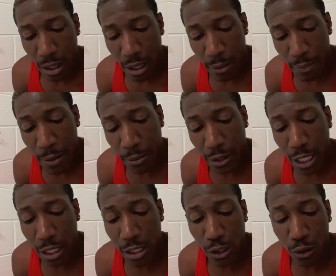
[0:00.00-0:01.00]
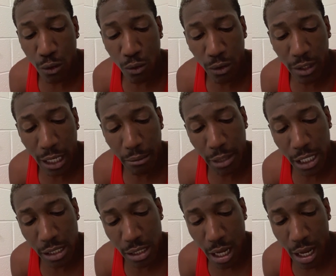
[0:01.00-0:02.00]
And people think it's a cool thing, but
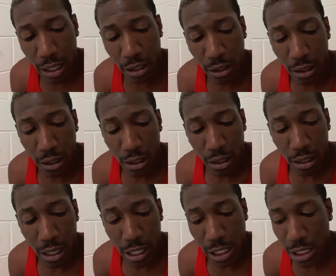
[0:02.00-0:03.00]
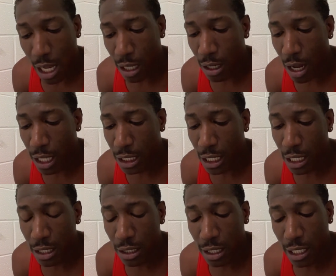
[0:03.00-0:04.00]
it's not. And it's not godly
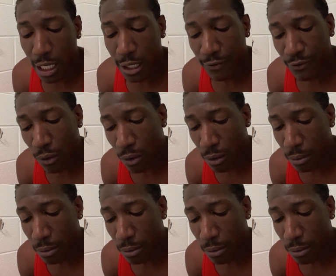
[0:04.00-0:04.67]
either in any form.